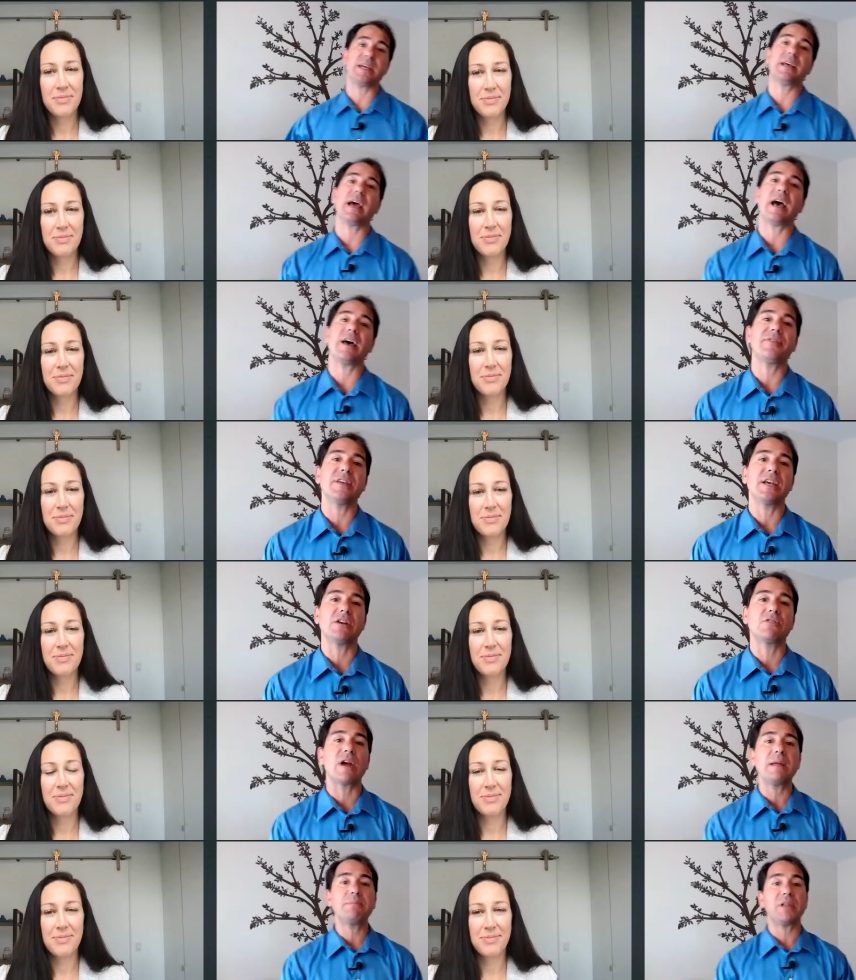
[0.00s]
Speaker 1: at the
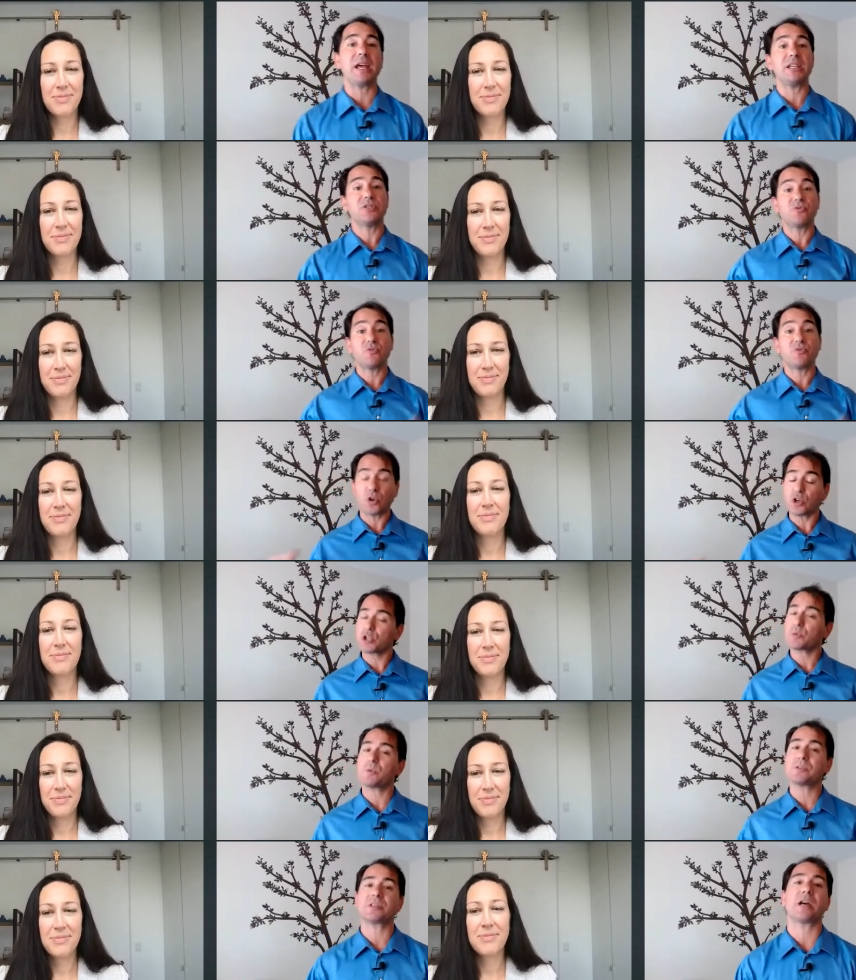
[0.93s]
Great Plains
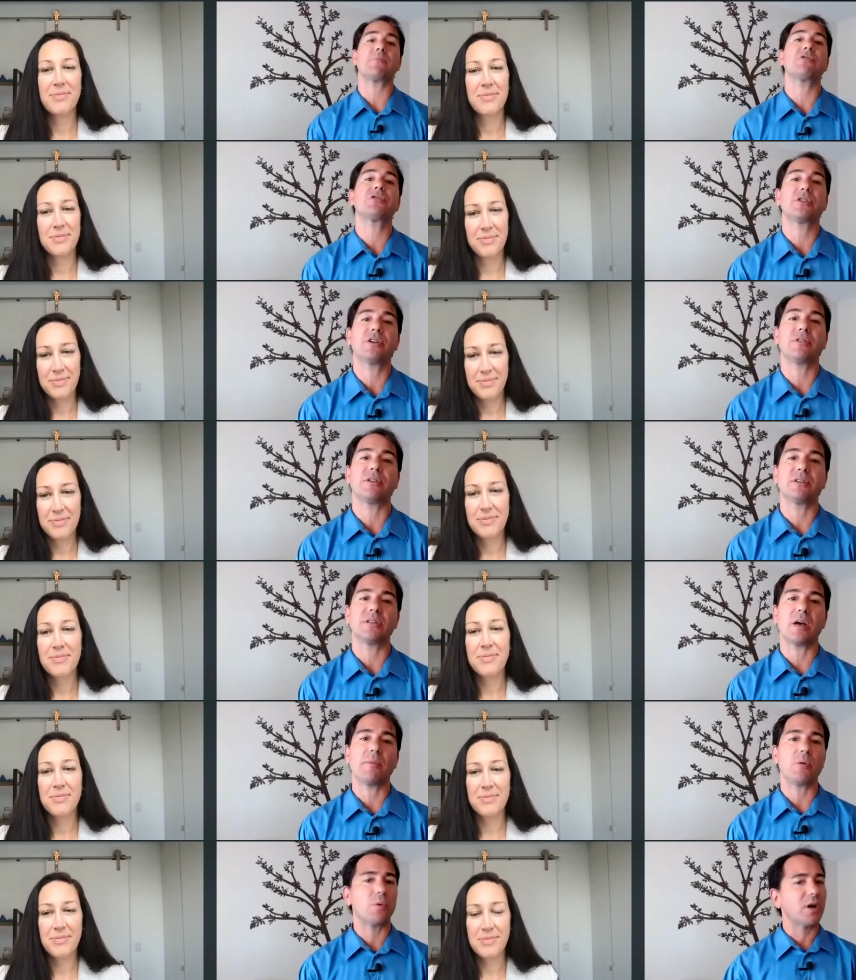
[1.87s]
Virtual Cybersecurity
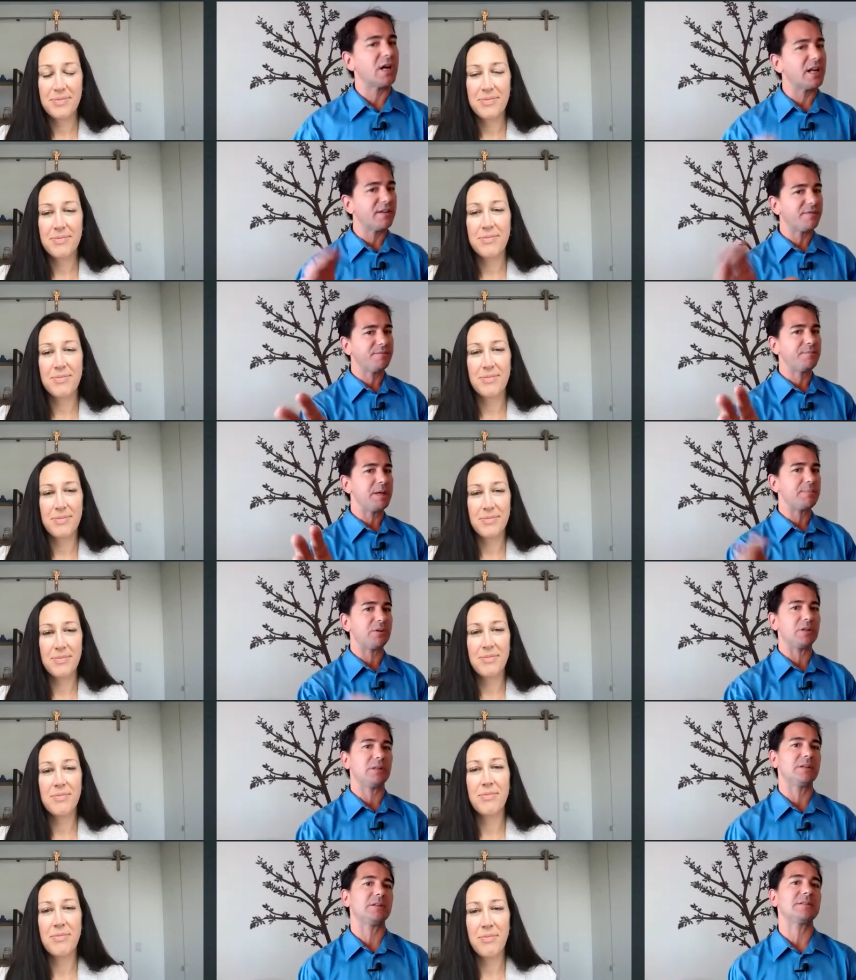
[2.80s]
Summit. We're going to give
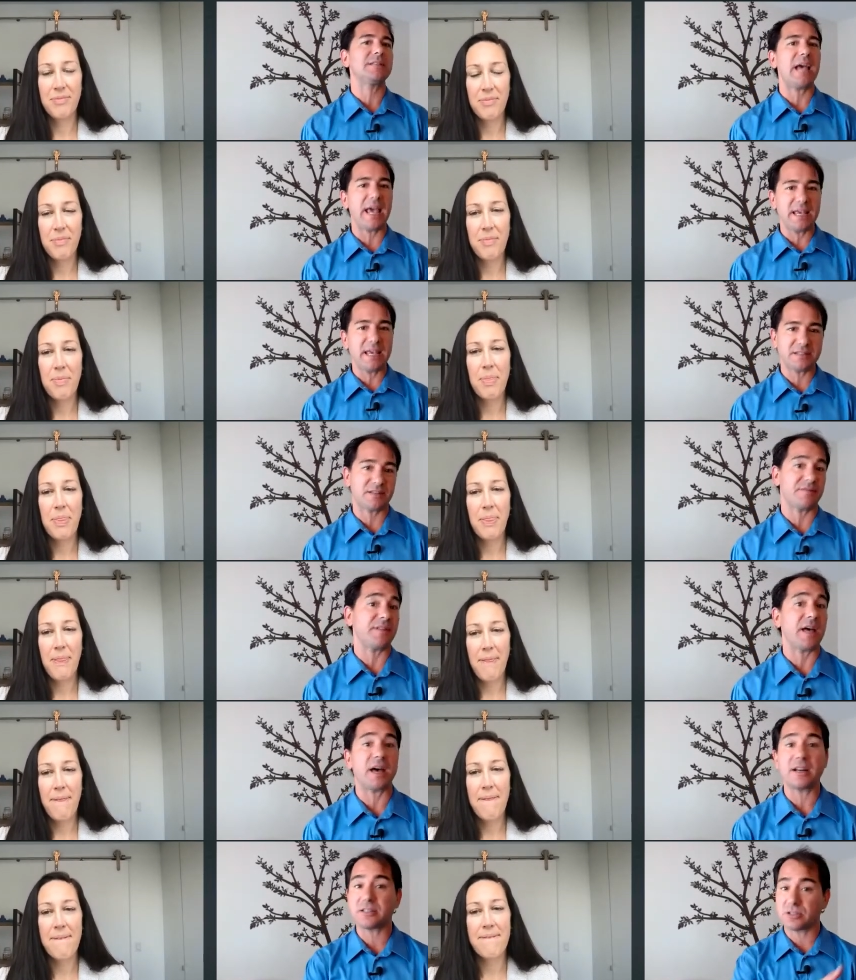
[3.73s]
people a little taste of
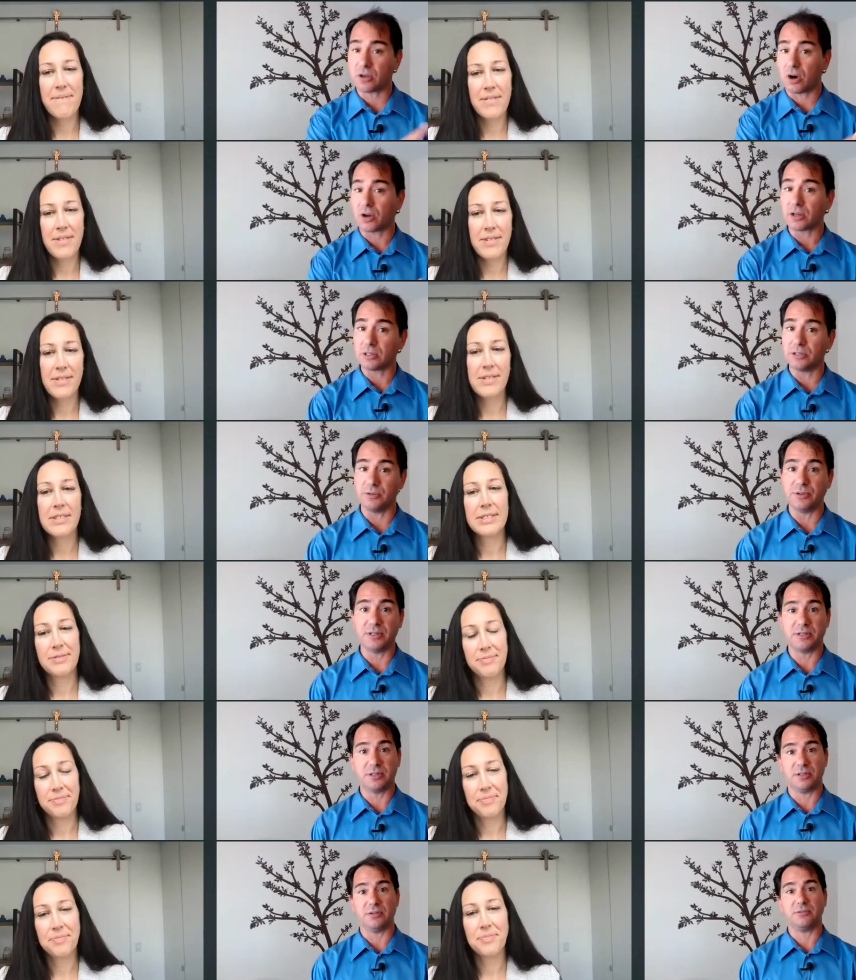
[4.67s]
that, as Dawn alluded
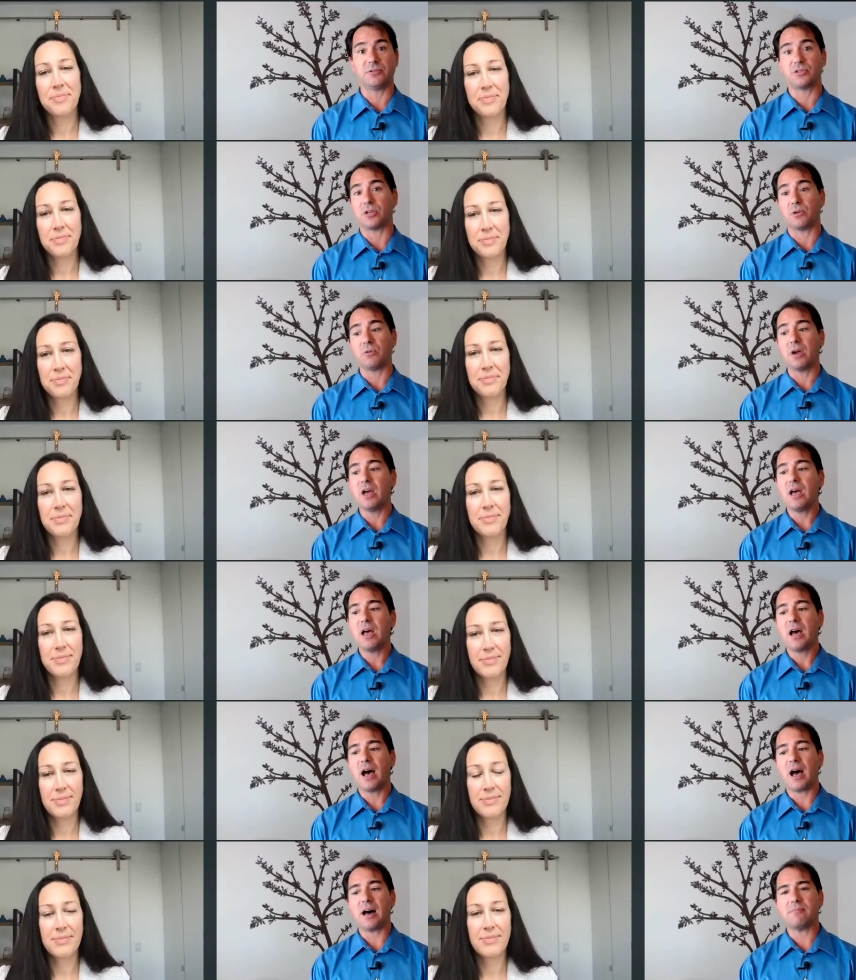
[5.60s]
to. So
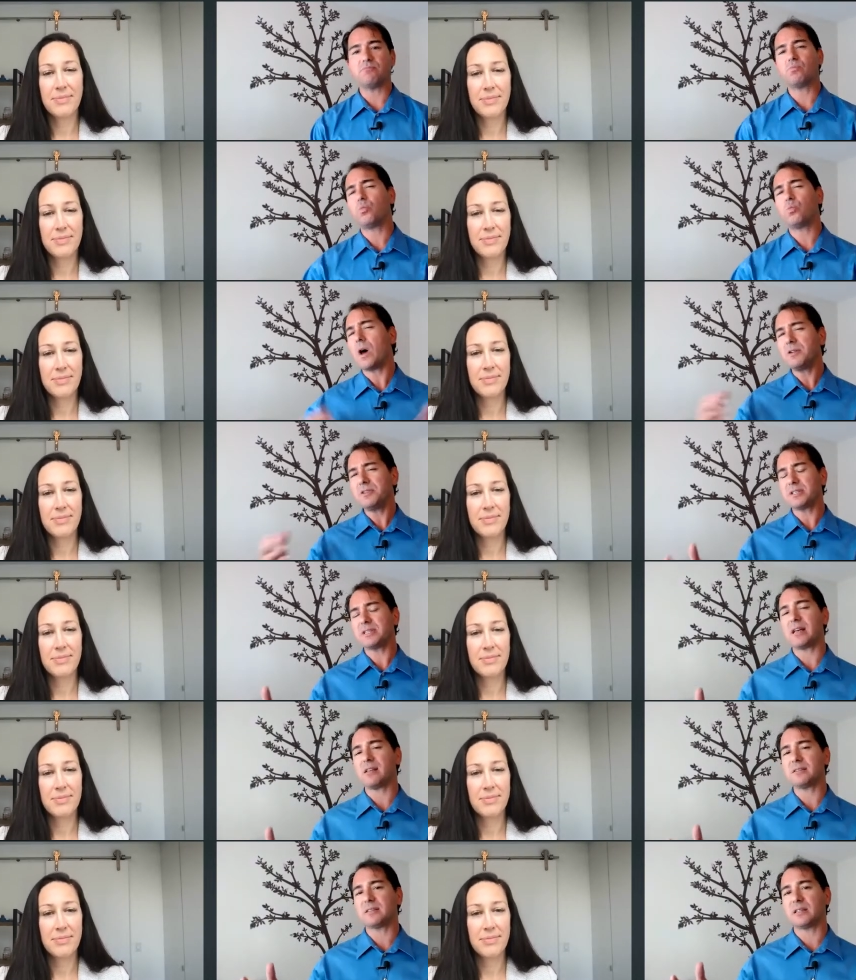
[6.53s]
uh, why don't you
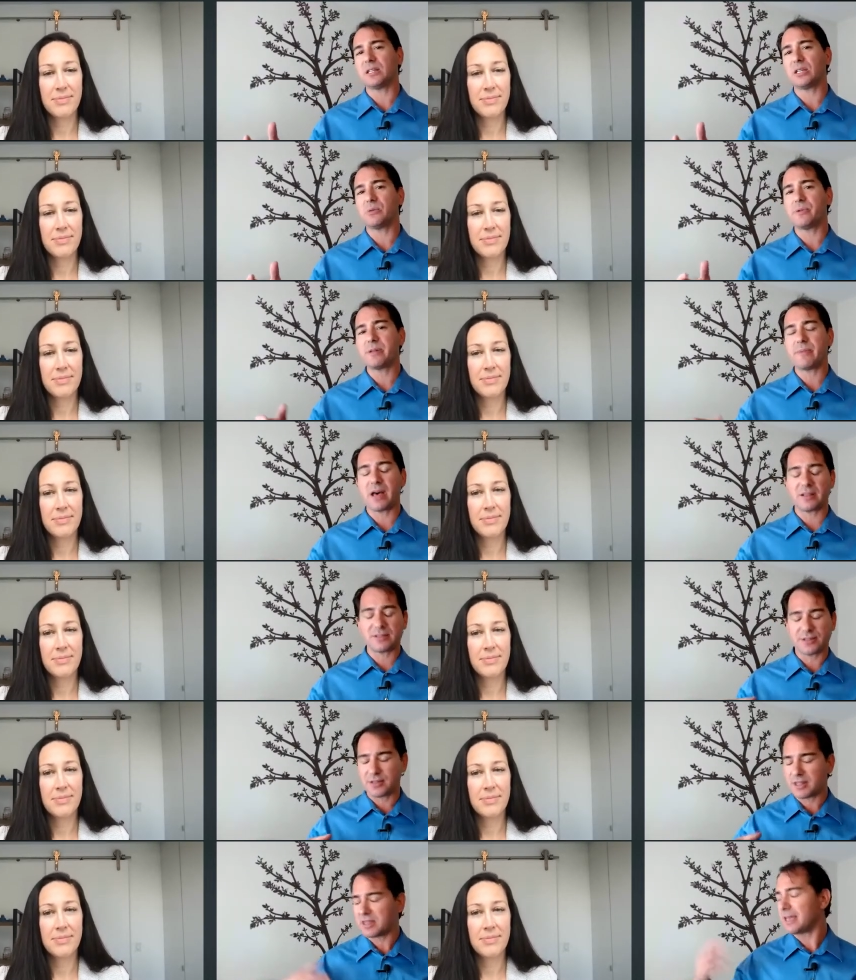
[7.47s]
tell us a little bit about,
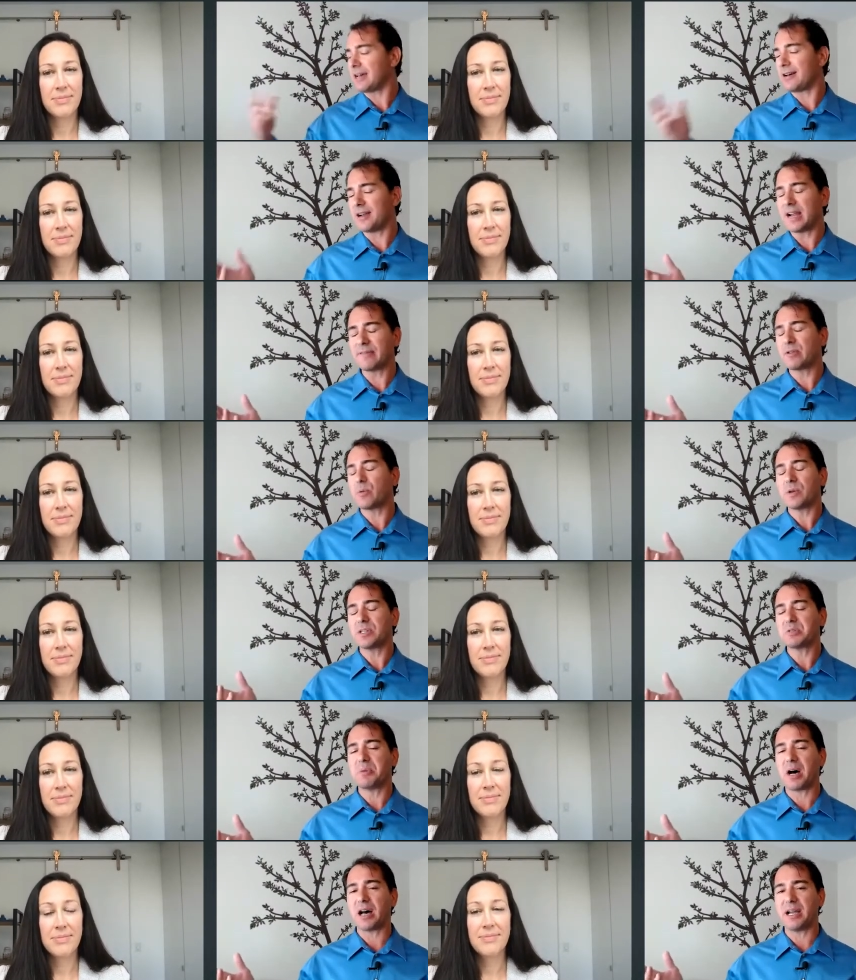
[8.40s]
so the thing on
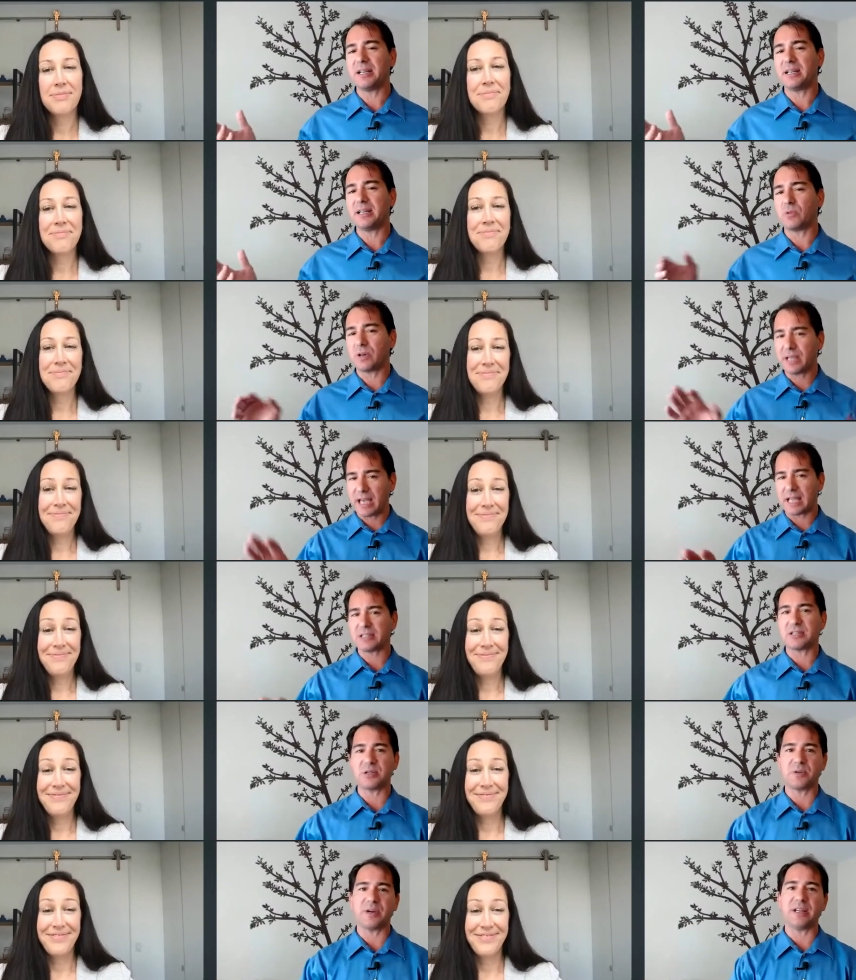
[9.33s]
everyone's mind, and we'll get
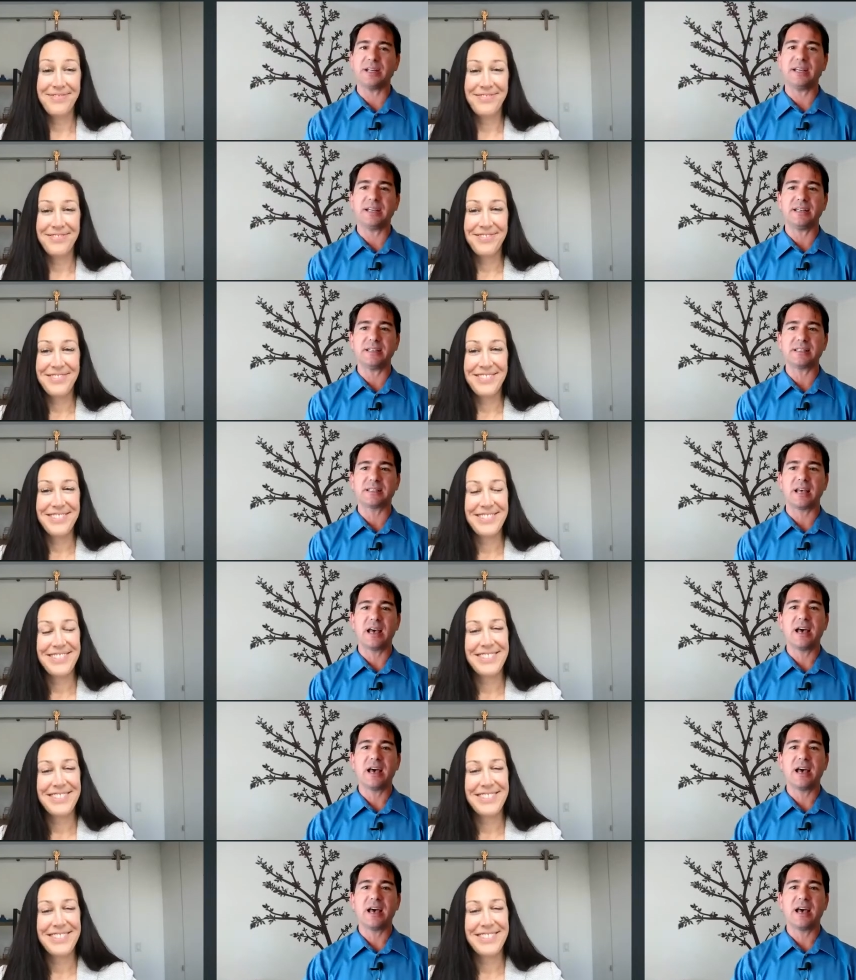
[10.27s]
to it, is